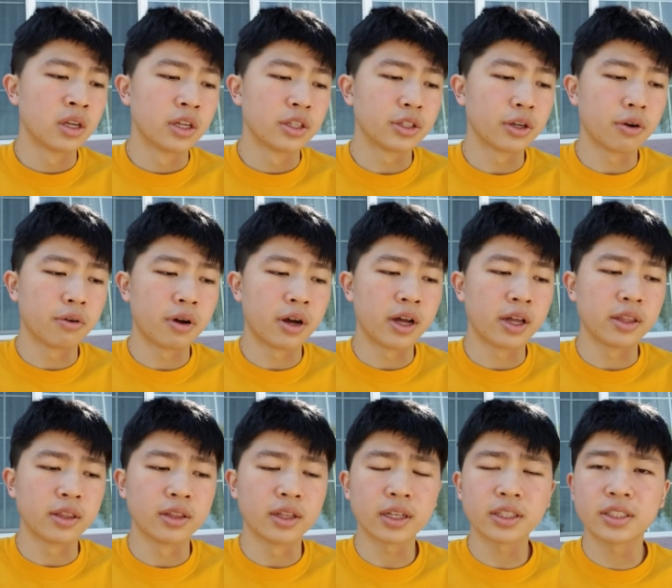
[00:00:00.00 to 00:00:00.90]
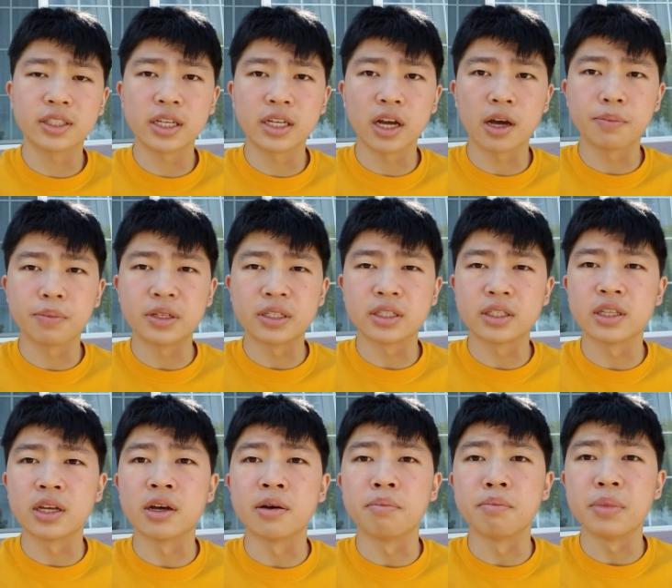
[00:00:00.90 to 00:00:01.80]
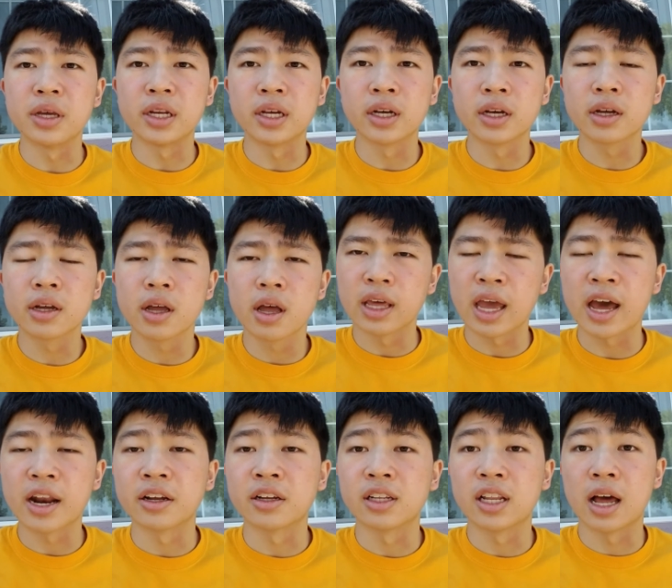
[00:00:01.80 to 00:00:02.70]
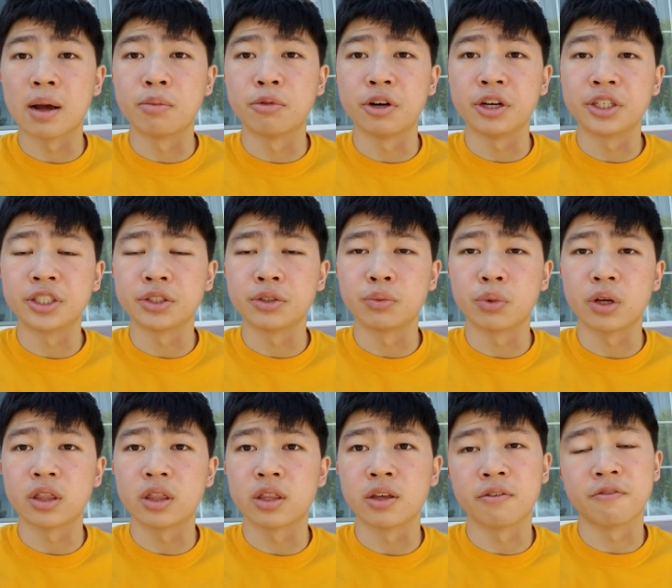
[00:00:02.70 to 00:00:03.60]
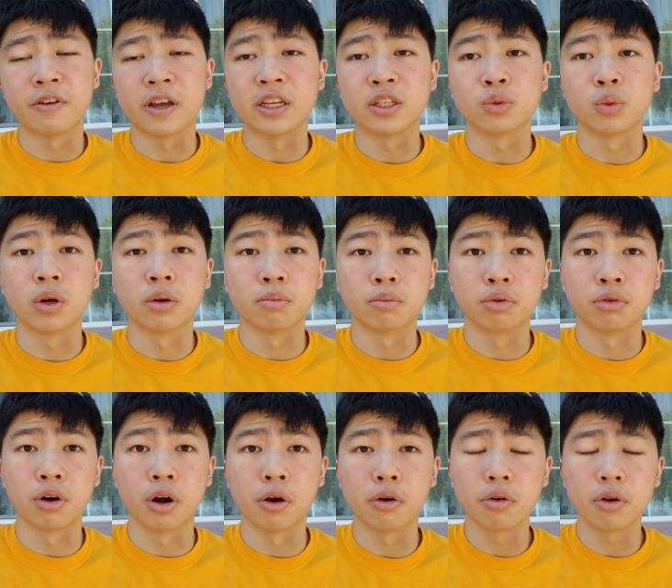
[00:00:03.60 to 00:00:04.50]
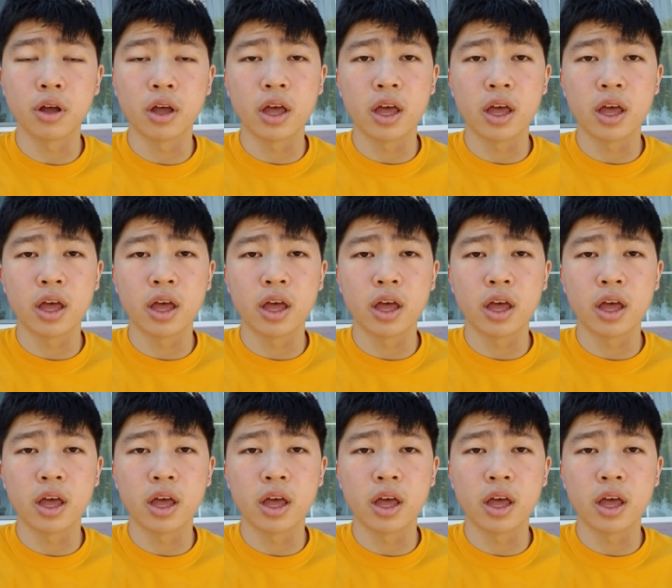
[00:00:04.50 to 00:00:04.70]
So, uh, next thing up is the MITA. They had a collaboration with the Phase 1 Pro.